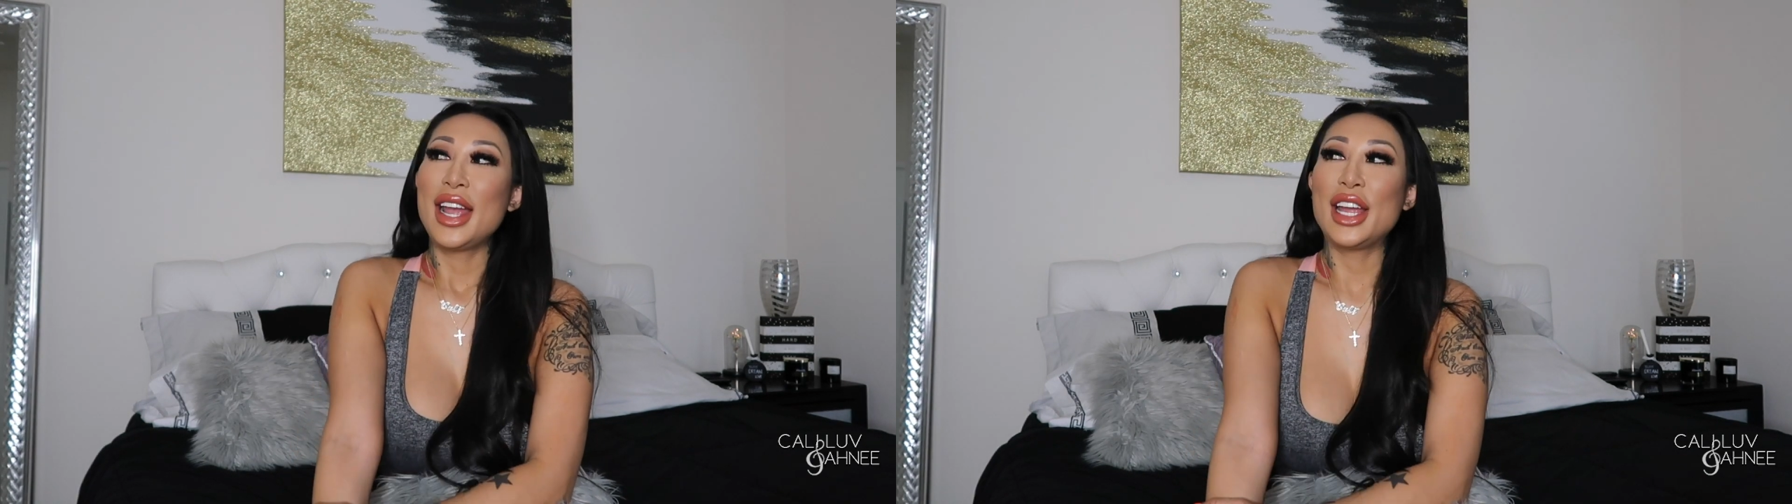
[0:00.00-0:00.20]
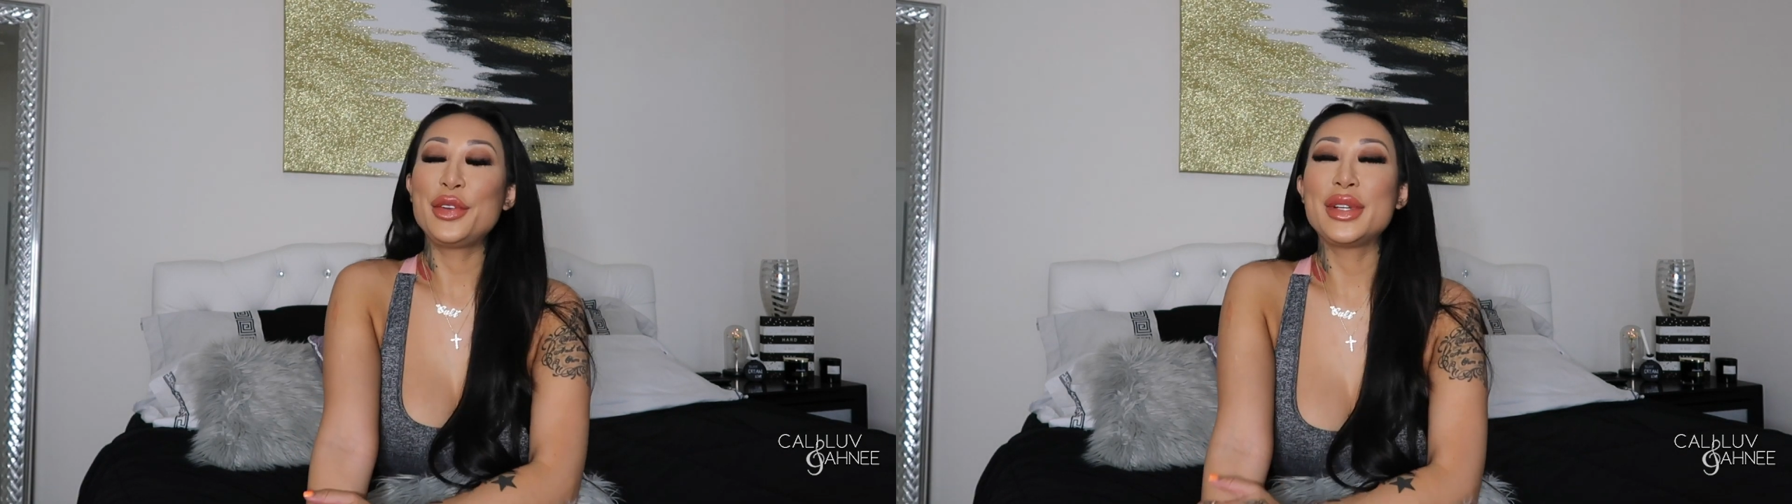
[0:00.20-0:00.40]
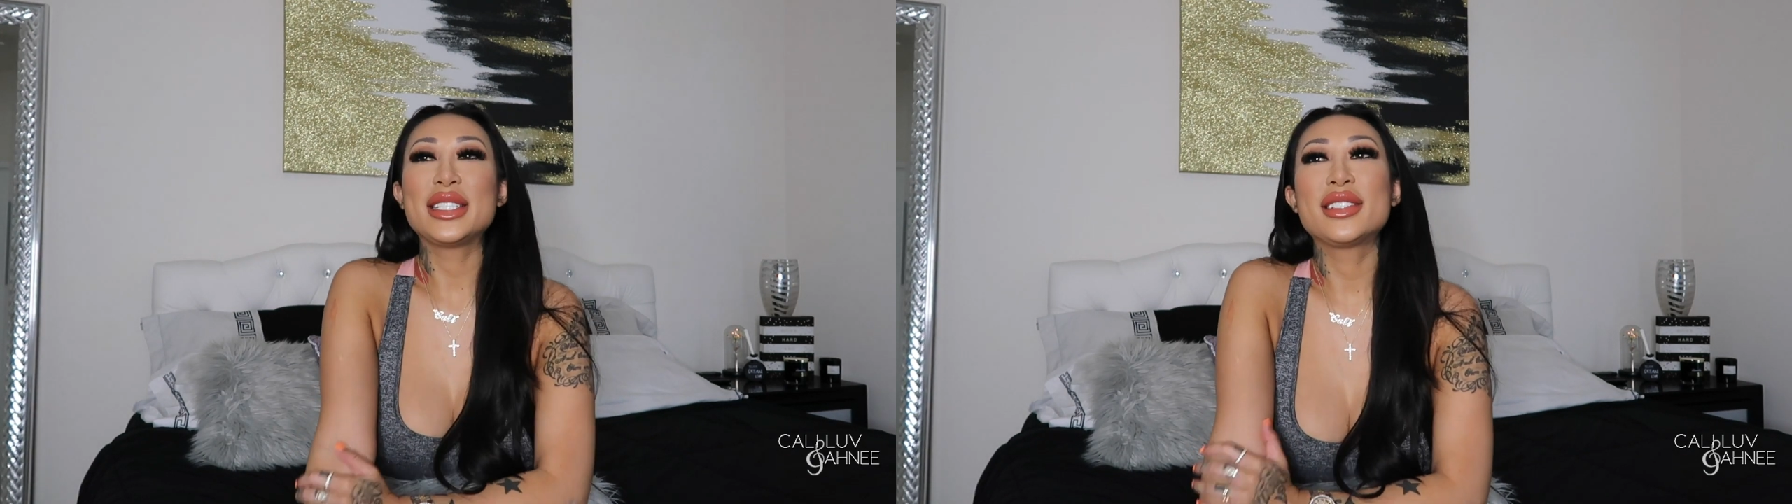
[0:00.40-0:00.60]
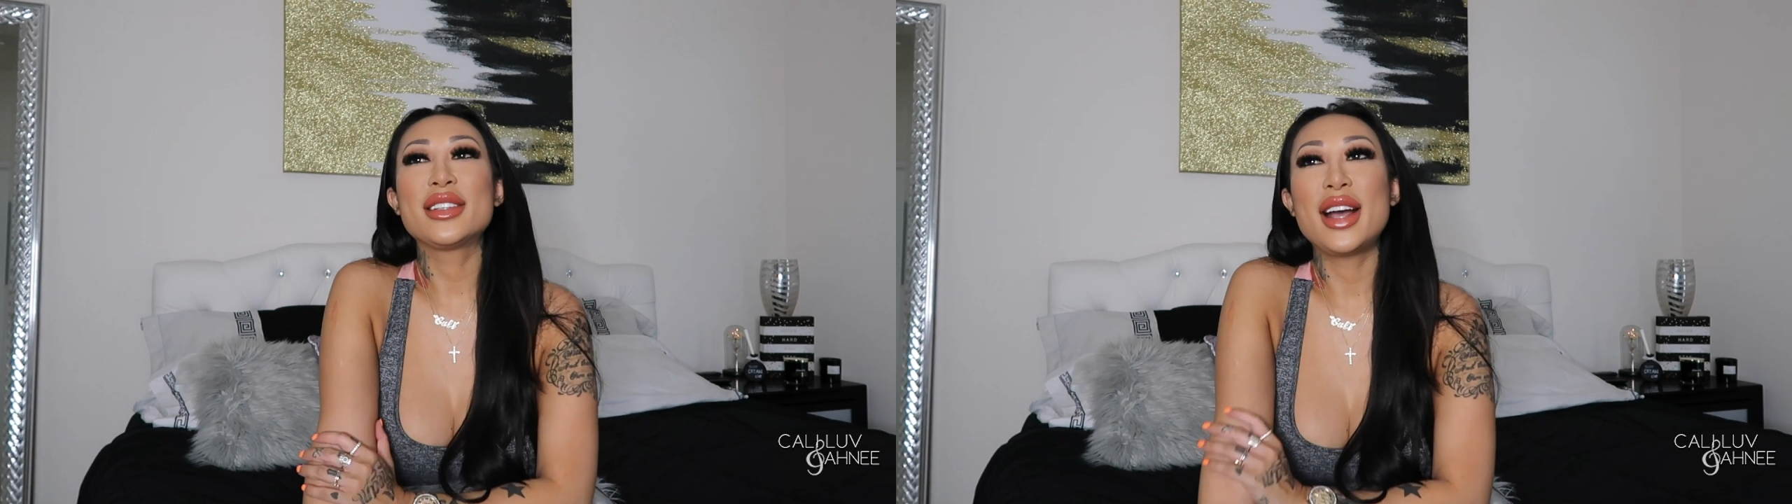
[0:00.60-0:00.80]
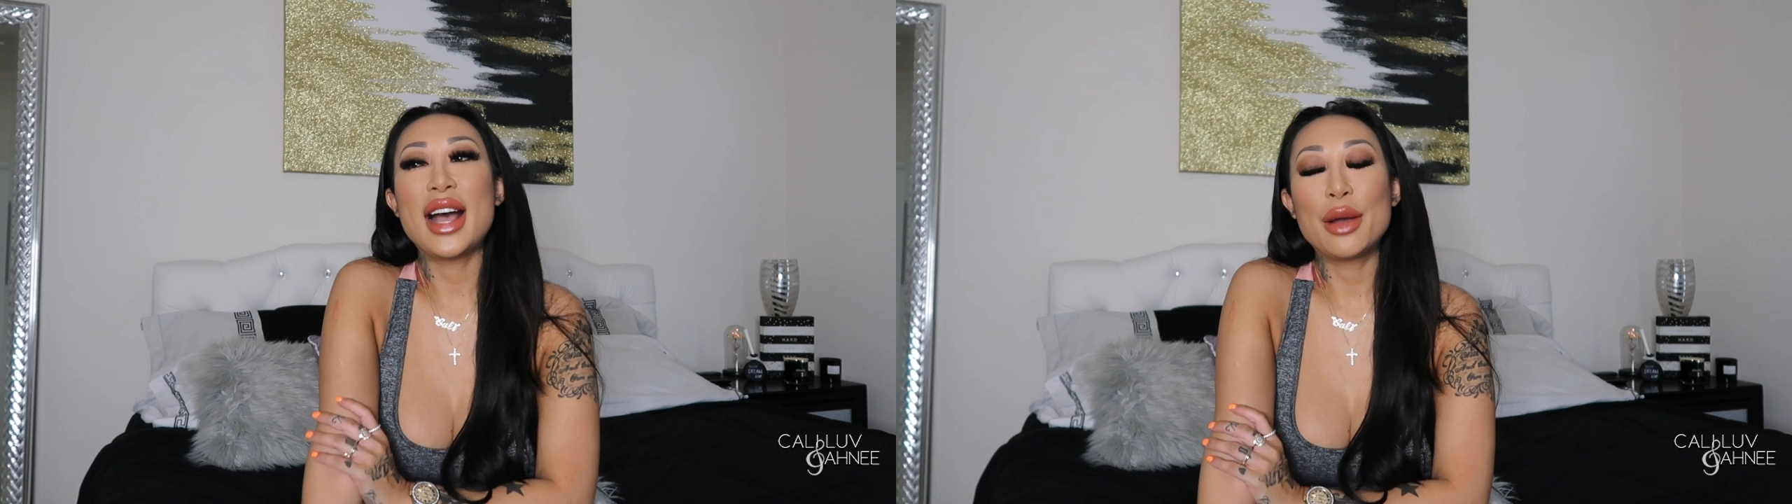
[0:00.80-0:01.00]
Anyways,
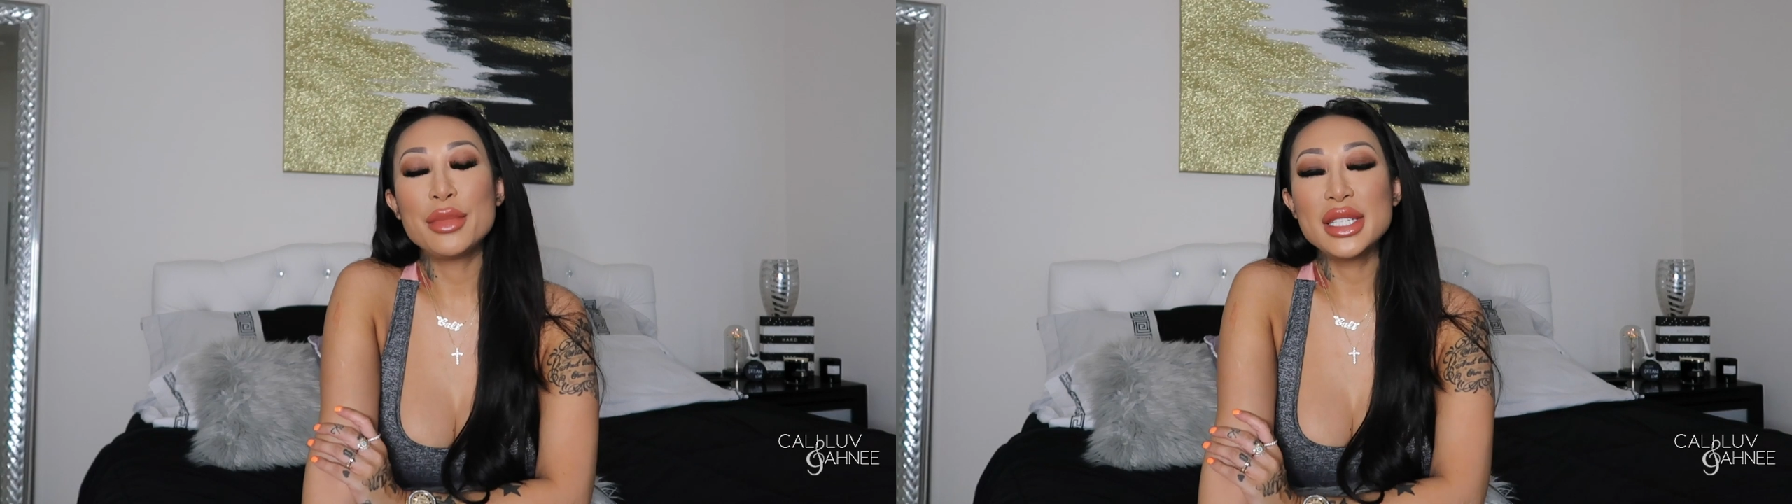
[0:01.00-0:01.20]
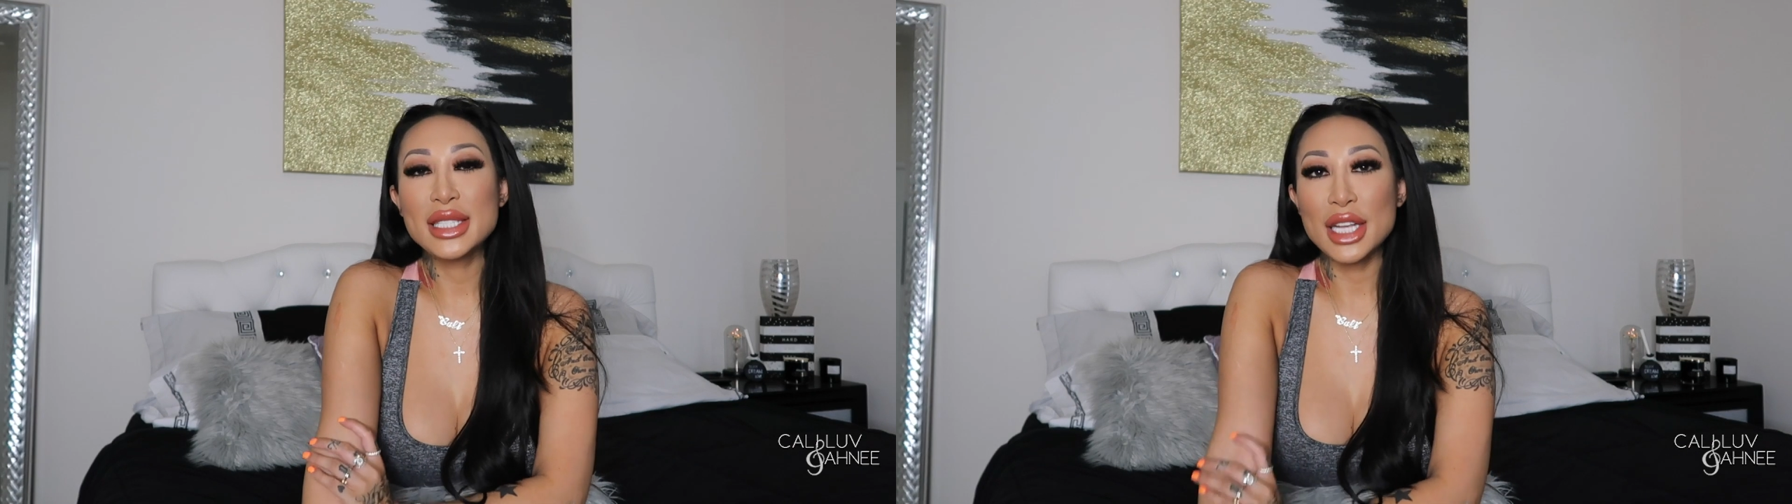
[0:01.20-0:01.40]
I'm gonna